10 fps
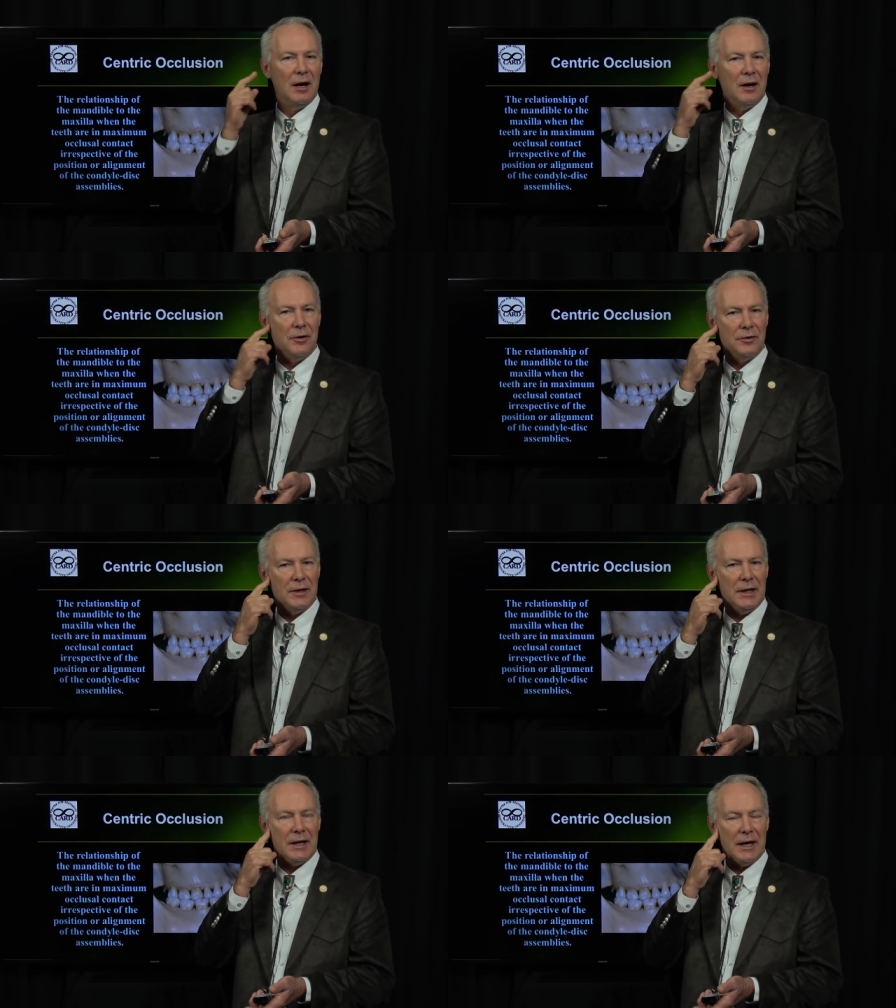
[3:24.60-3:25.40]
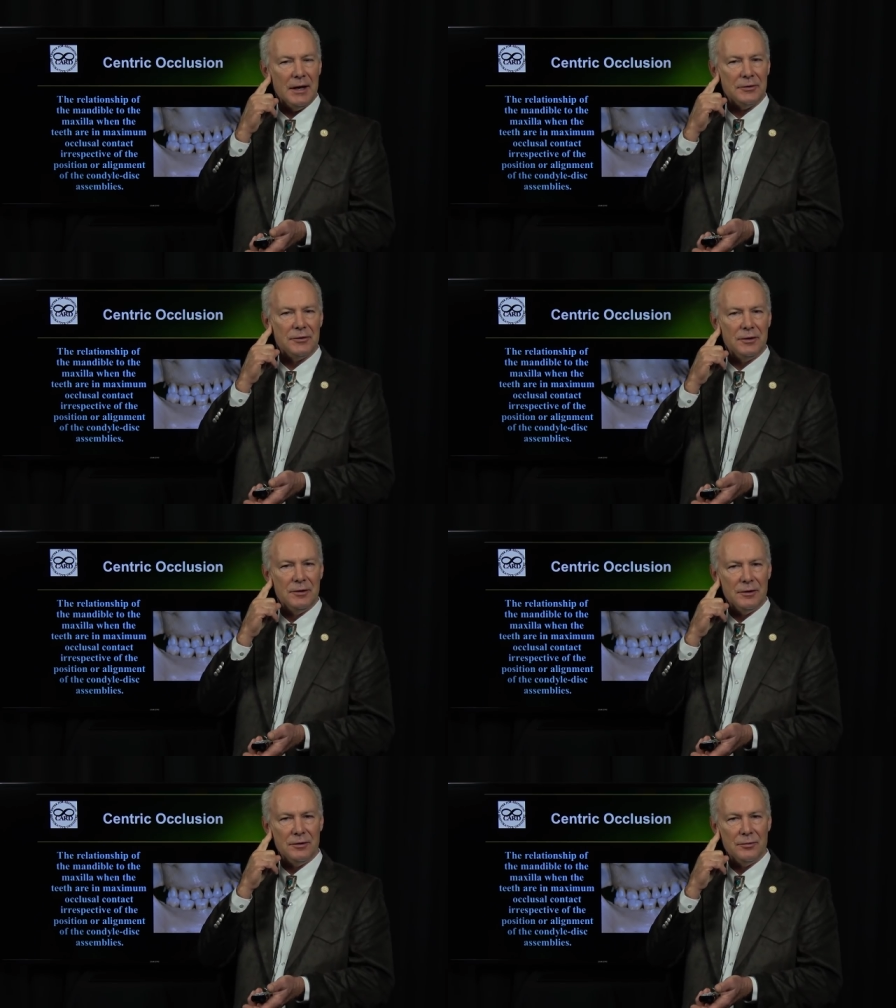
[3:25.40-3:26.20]
only has to
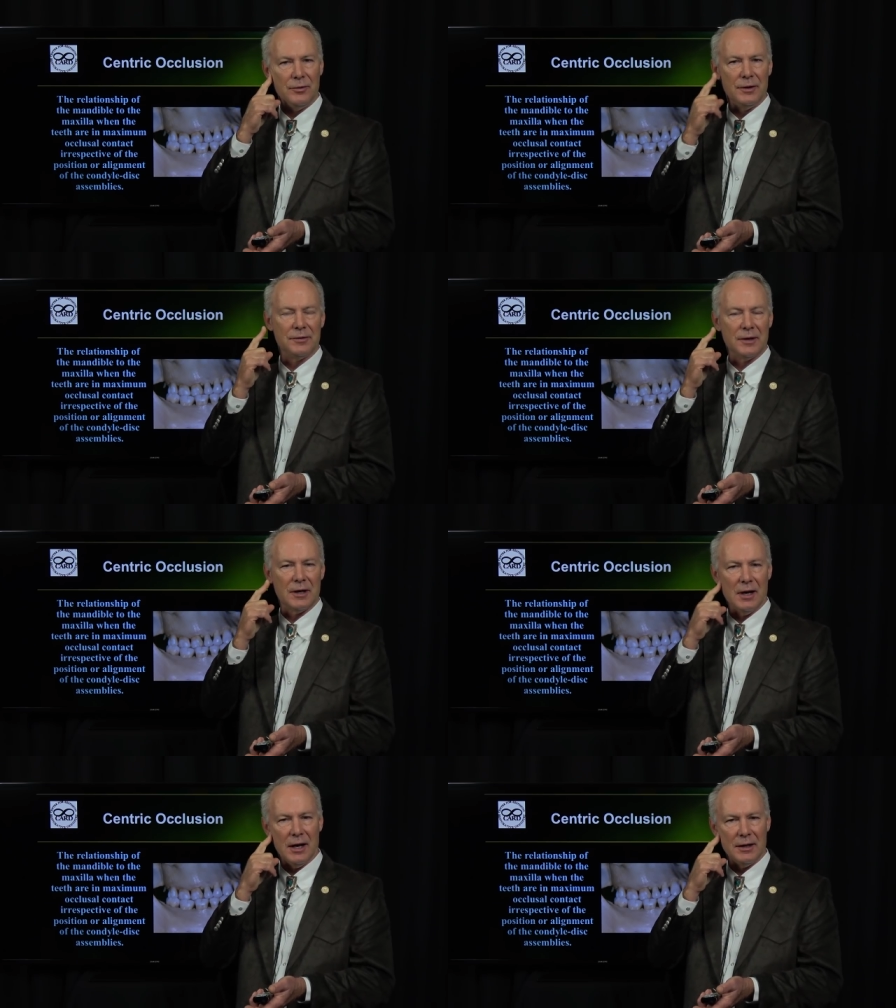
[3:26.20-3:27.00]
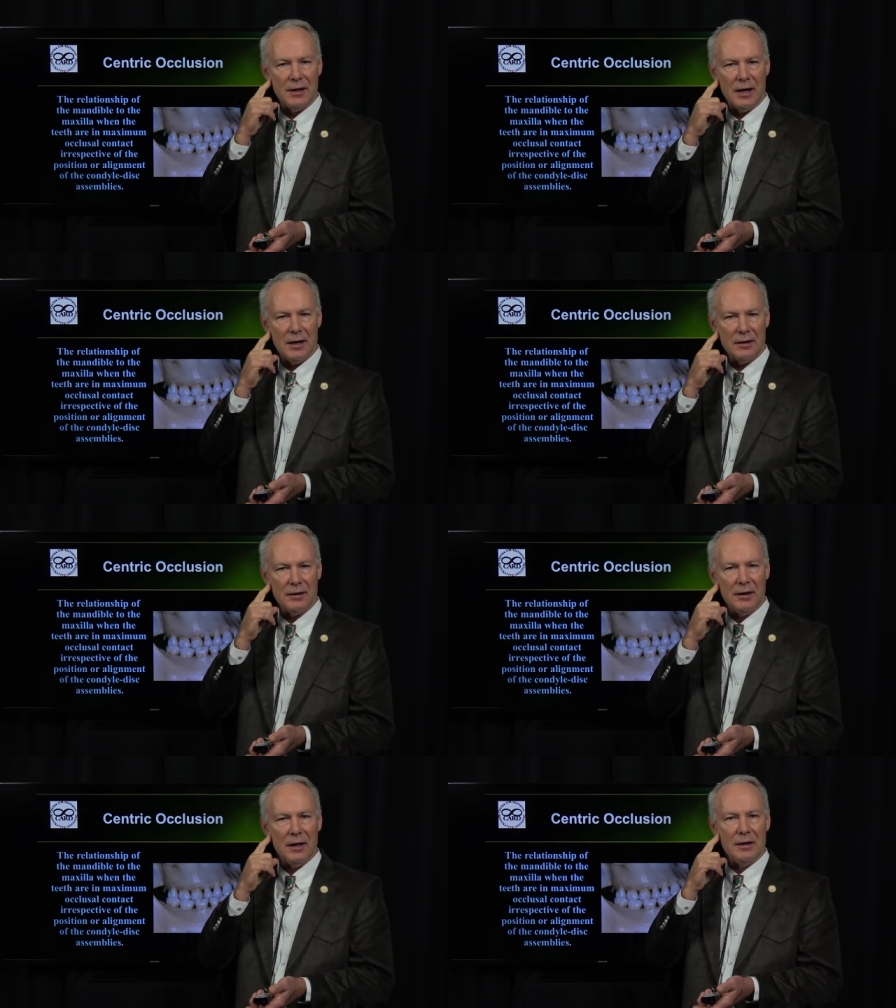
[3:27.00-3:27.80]
do with the condyle,
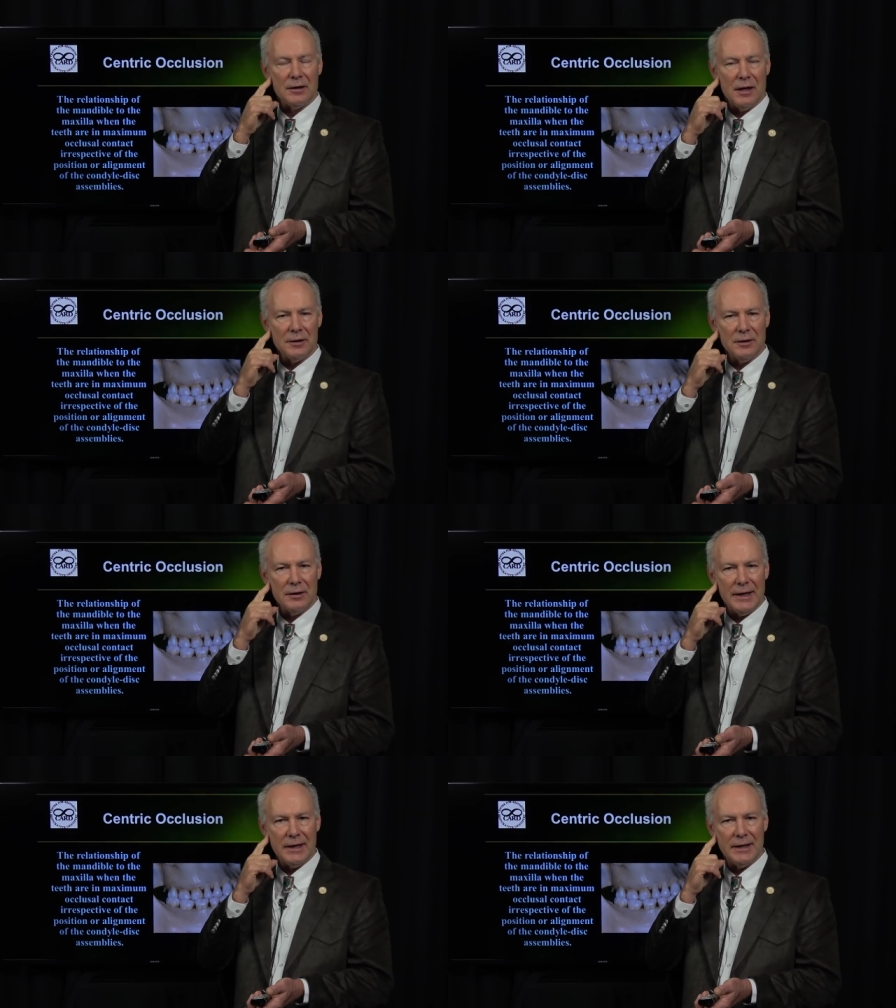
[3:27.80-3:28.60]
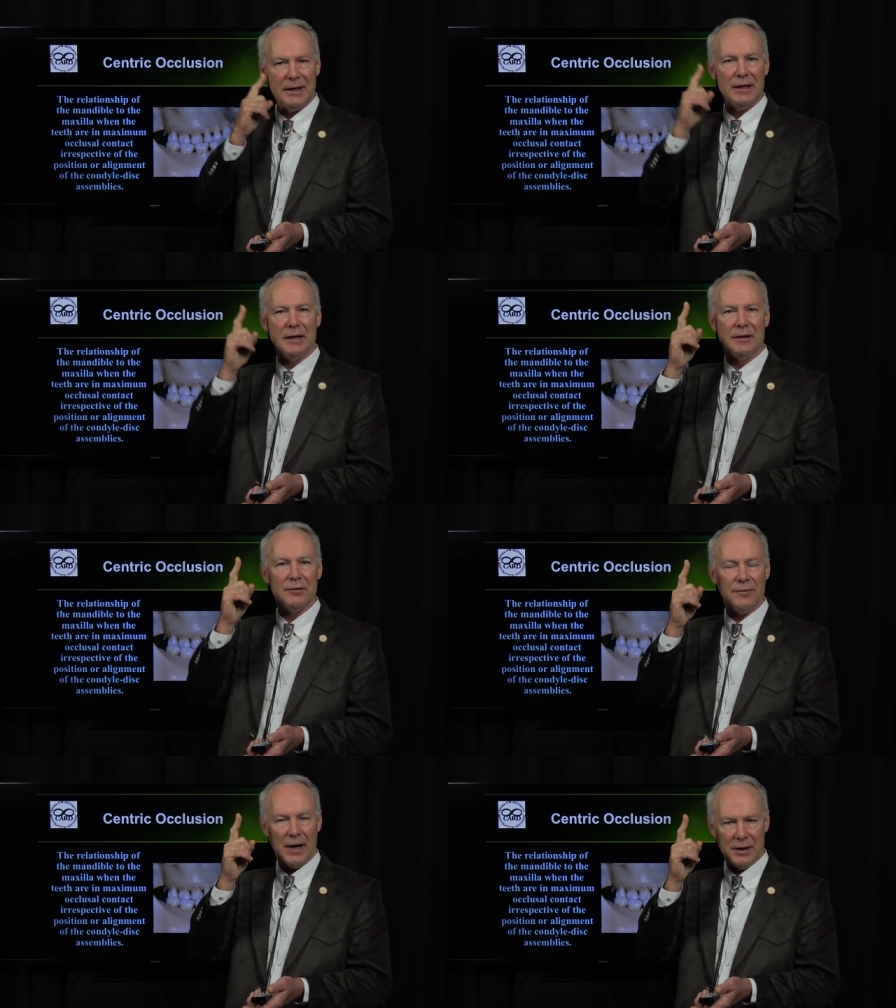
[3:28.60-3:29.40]
condylar head in the
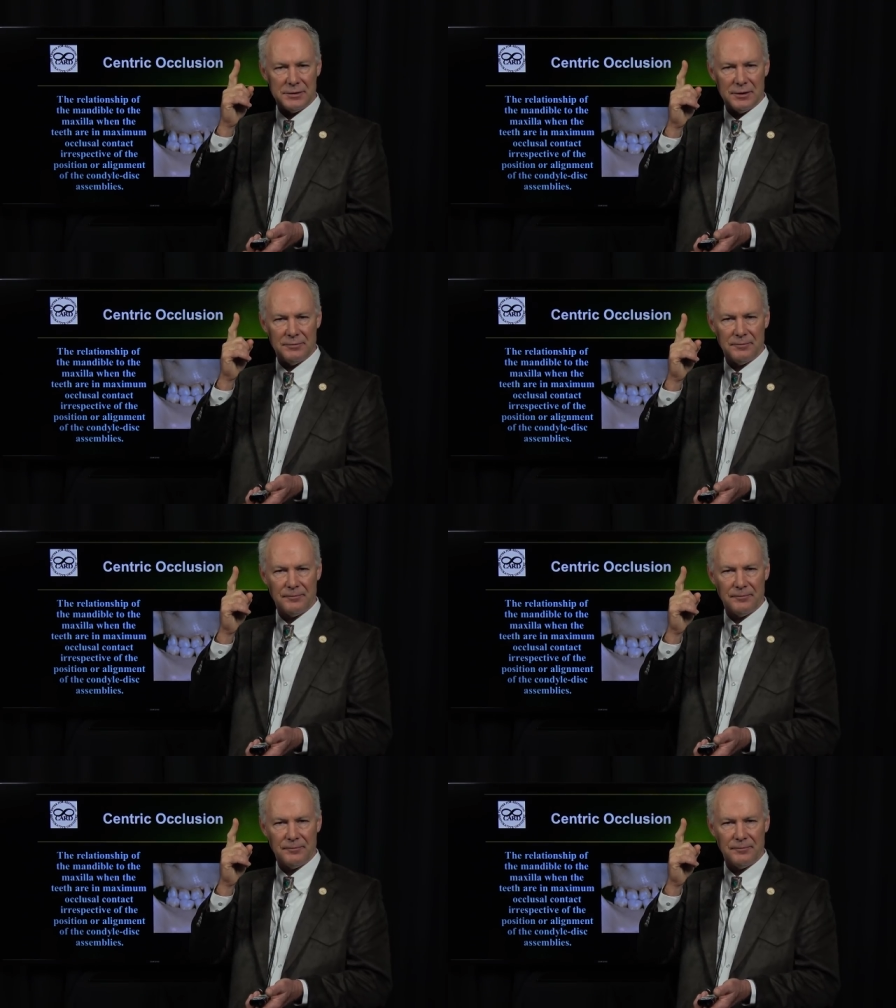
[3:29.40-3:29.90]
fossa.